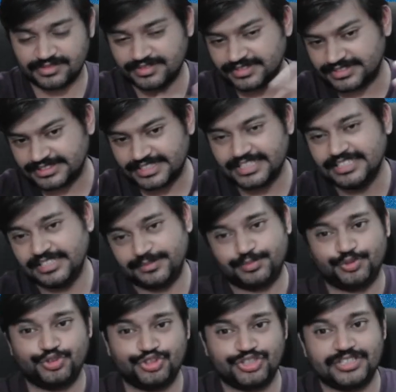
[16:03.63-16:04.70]
suddenly
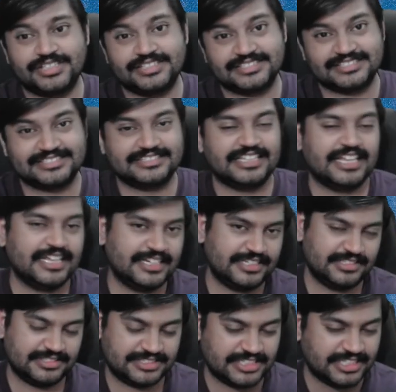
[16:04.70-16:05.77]
position
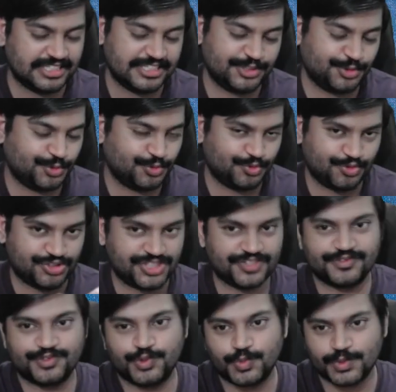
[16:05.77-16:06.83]
started to
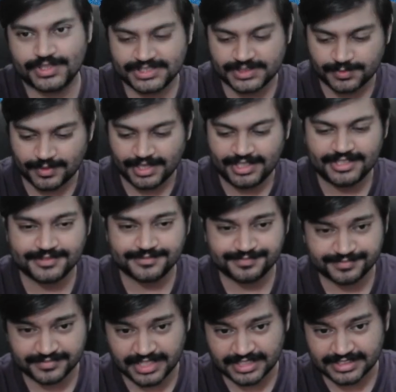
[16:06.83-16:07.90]
shift towards white.
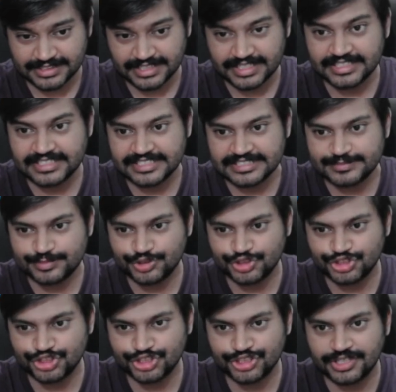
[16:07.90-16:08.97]
I think in this
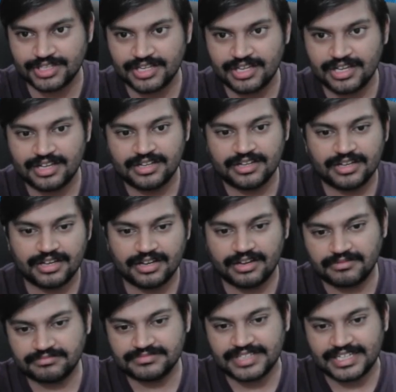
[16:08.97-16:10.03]
position,
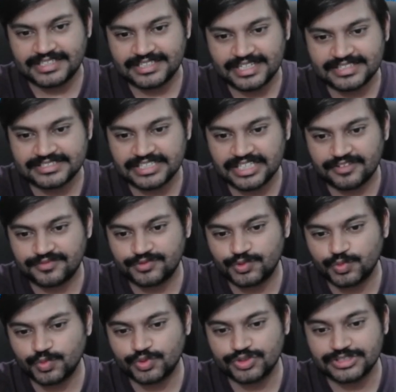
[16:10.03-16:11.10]
knight takes f2
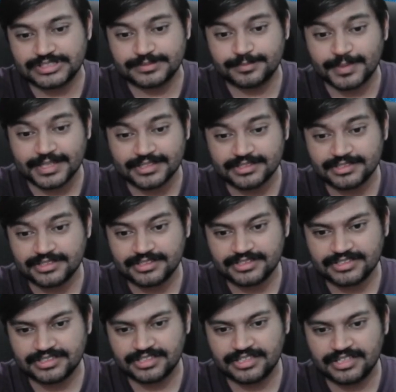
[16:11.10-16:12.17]
was better.
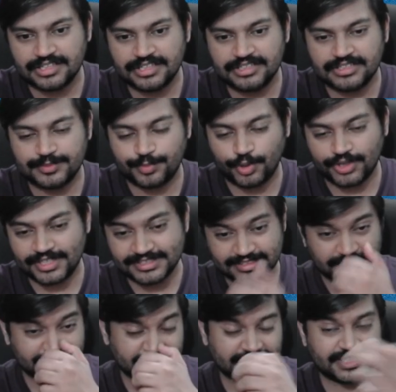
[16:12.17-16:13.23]
The point is
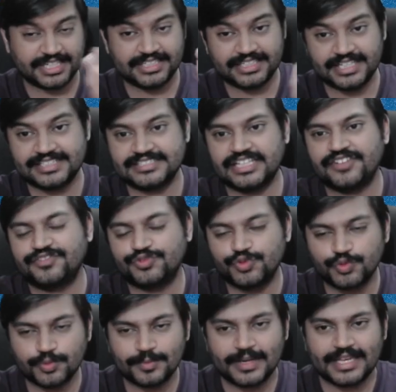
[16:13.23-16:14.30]
after king takes
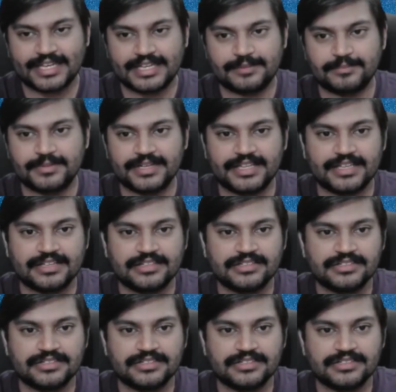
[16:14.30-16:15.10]
f2, black can play